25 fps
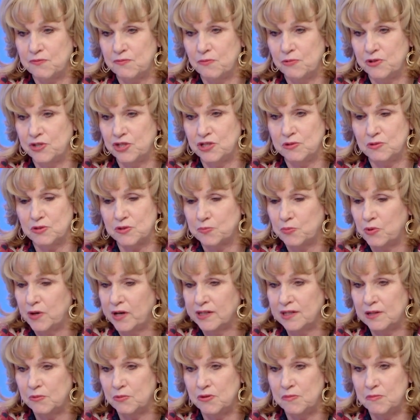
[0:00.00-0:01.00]
when she was
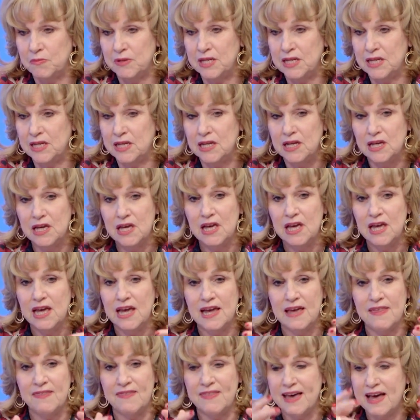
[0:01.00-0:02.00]
pregnant with me,
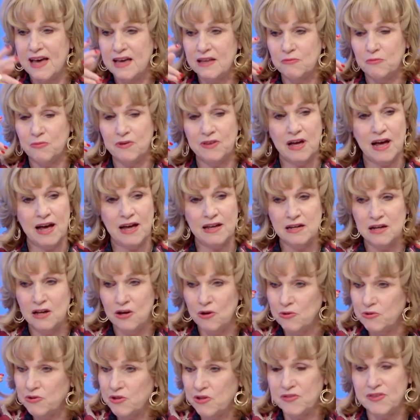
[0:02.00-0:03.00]
and that I
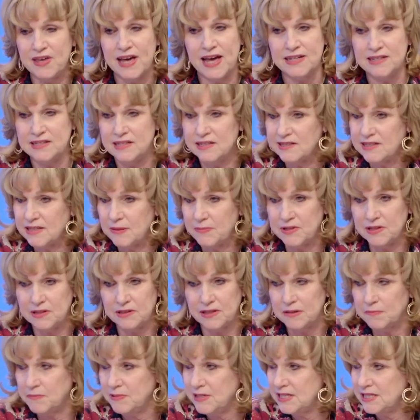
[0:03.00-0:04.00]
know that did something
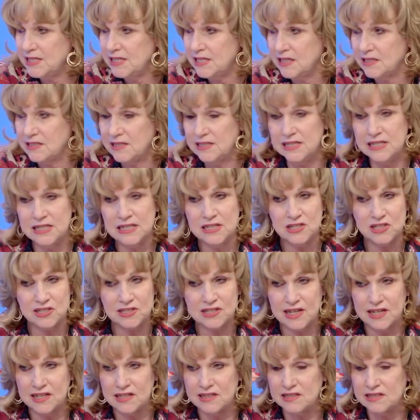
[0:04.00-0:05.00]
like PTSD and
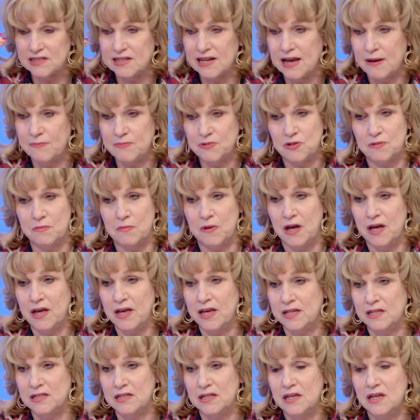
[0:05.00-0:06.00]
just kind of snapped her
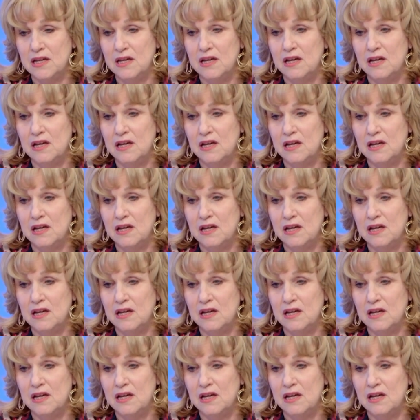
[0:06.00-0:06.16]
mind.